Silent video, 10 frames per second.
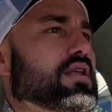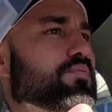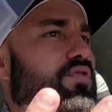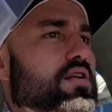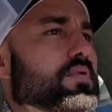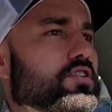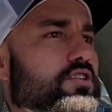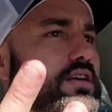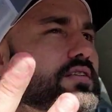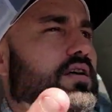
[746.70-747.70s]
that pretty
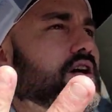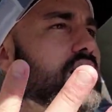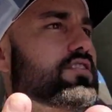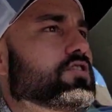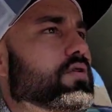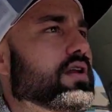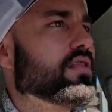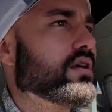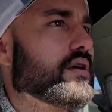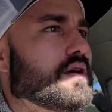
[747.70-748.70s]
much doesn't cost you
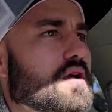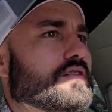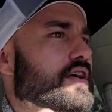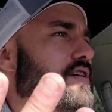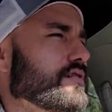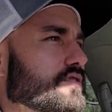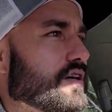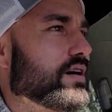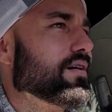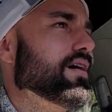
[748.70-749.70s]
anything that you can
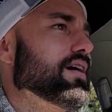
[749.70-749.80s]
start.